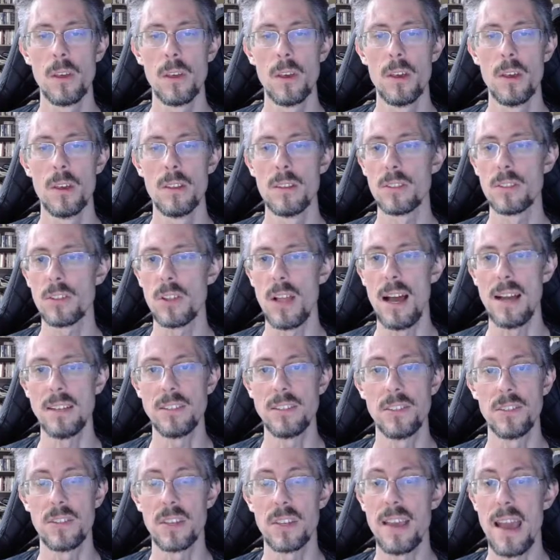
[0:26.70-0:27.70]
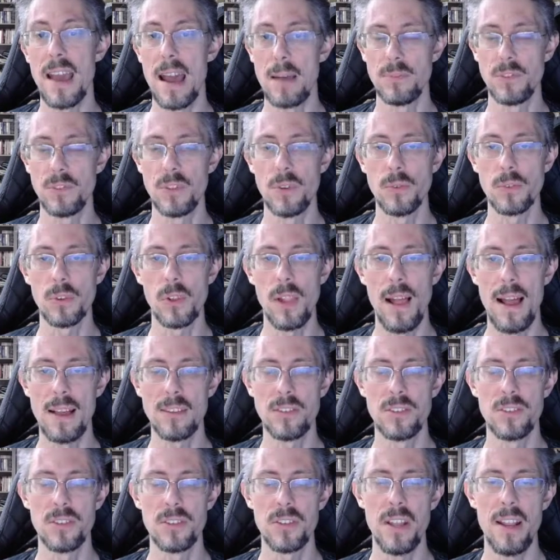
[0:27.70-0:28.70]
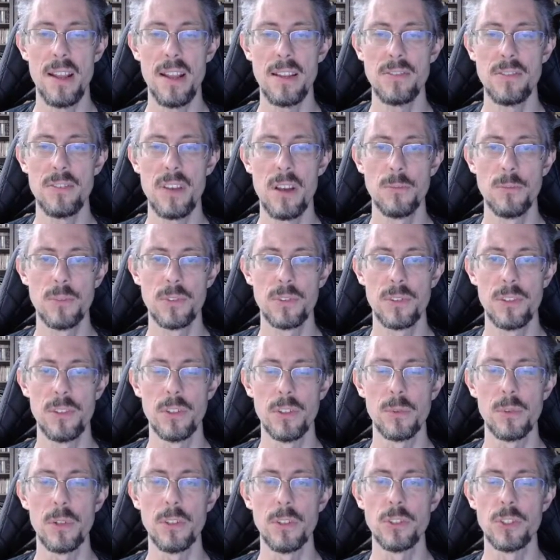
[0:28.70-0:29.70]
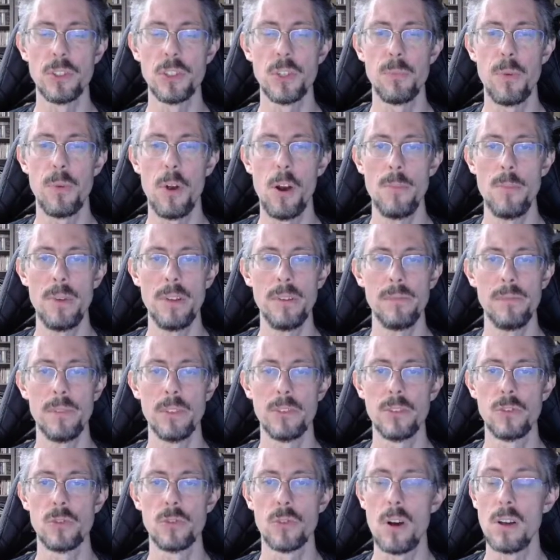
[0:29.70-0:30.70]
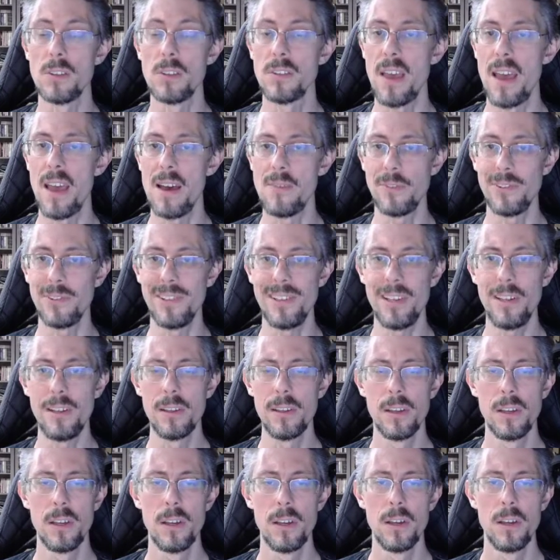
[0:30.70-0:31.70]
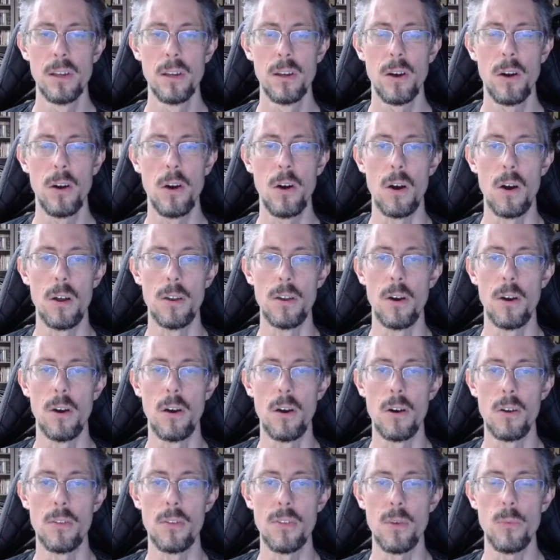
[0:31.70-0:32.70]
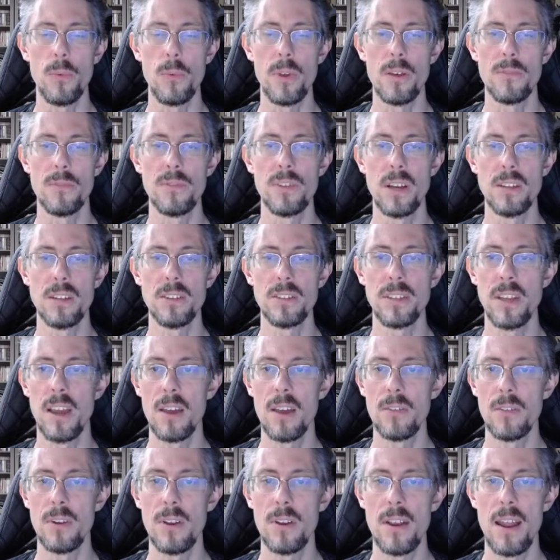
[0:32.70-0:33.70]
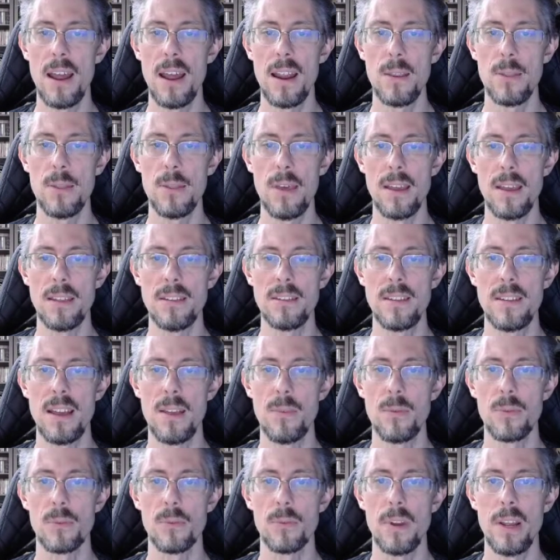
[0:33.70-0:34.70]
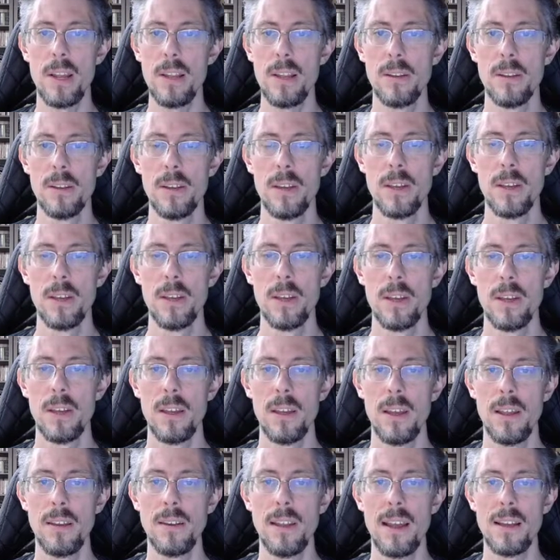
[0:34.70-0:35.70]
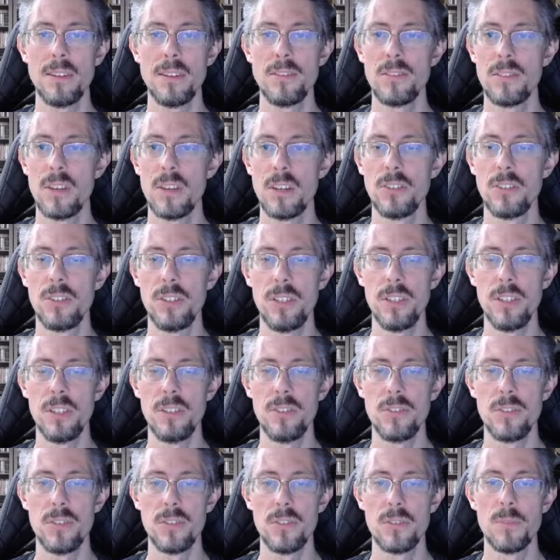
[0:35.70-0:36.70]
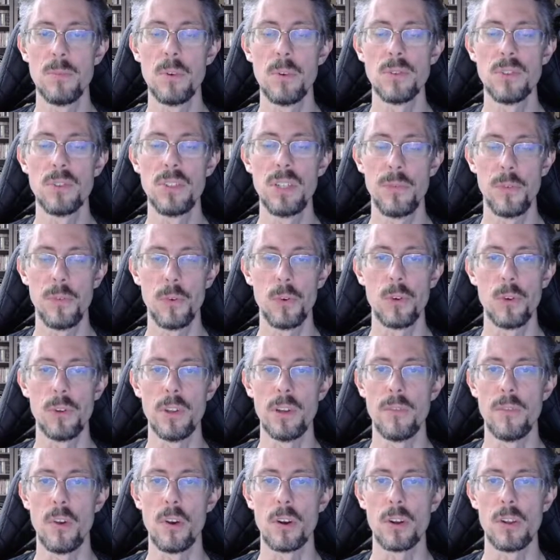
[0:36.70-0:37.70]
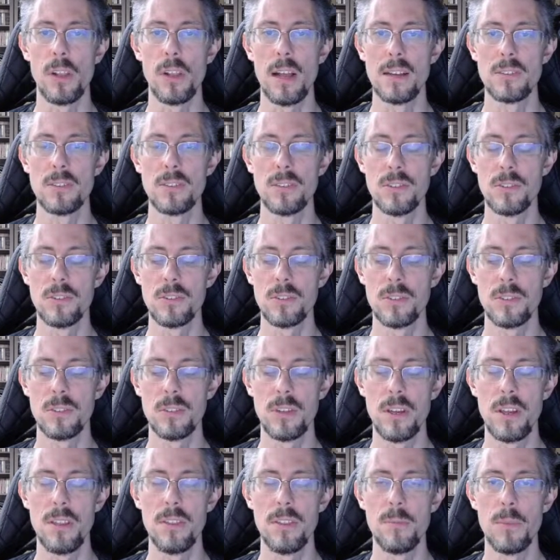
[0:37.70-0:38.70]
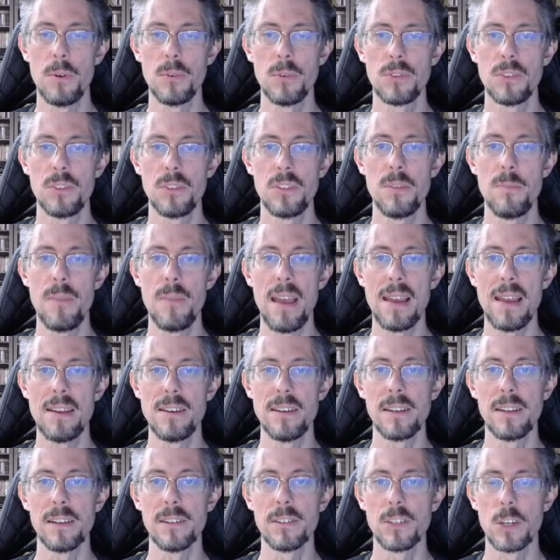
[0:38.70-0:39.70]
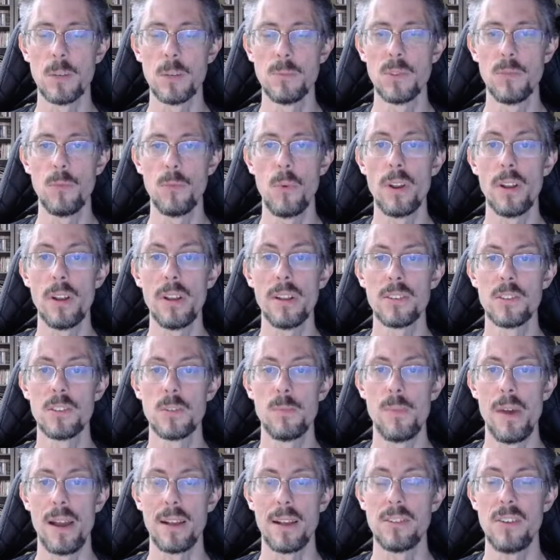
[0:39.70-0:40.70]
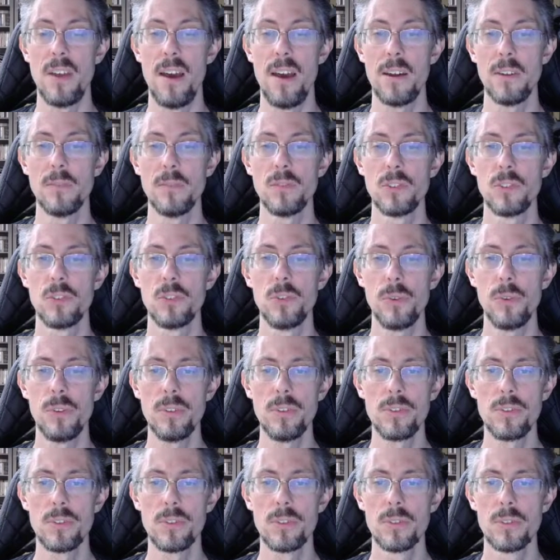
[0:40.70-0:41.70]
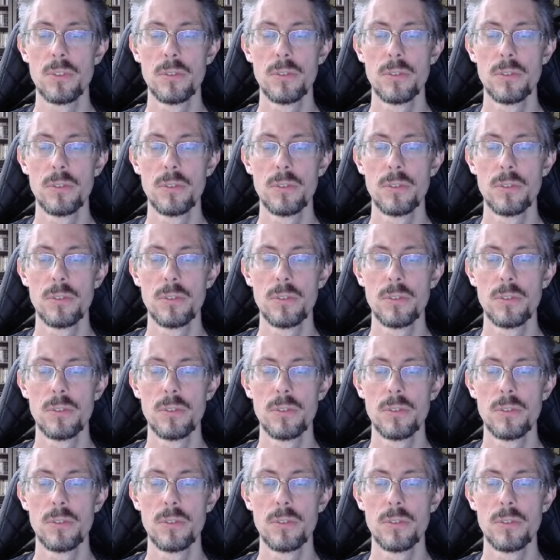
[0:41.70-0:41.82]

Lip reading: This class is the capstone class at St. Anselm's in the religion department. It draws heavily on all that we have done together in 9th and 10th grade, and as such is the most difficult of our classes and the most demanding in terms of what it expects out of students.